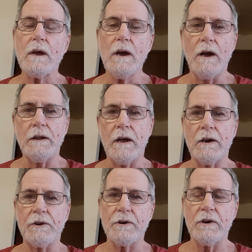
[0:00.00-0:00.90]
and then
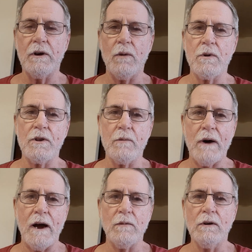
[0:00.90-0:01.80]
in turn they'll burn the
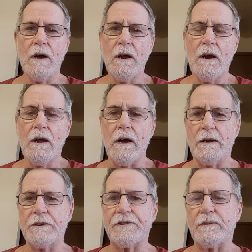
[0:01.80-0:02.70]
Bible. And
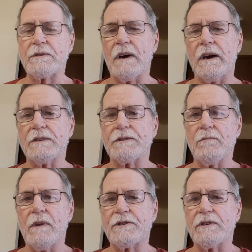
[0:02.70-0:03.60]
it seems like it's
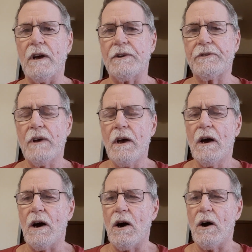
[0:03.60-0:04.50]
much less
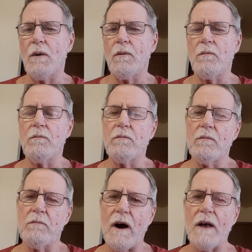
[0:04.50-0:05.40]
uh,
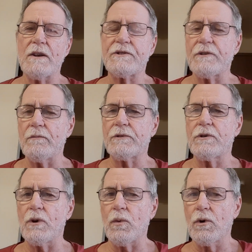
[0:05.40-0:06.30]
bothersome to
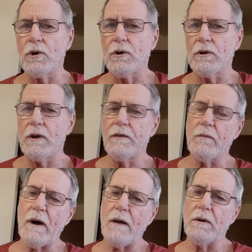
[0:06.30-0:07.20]
the world if the
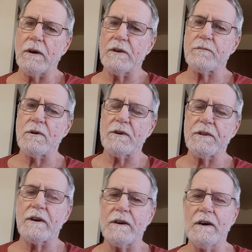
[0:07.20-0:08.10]
Bible gets burnt
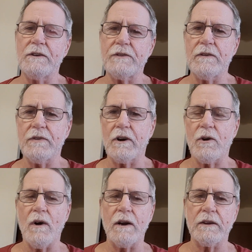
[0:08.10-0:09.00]
than it does if a
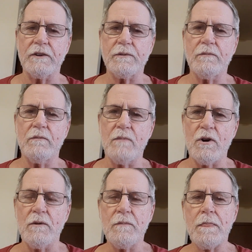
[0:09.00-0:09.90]
Quran gets
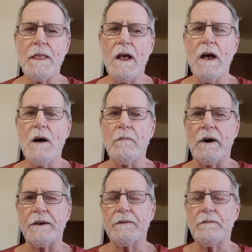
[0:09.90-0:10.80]
burnt.
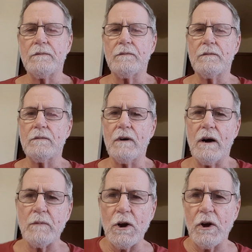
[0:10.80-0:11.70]
But
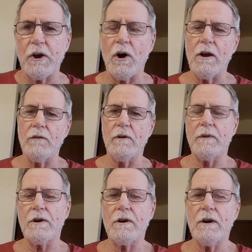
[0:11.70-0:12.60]
I'm going to look at all of them
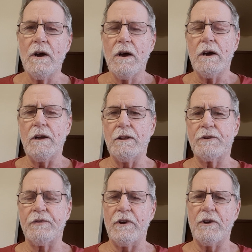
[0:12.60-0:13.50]
here in
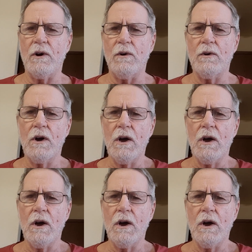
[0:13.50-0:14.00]
this video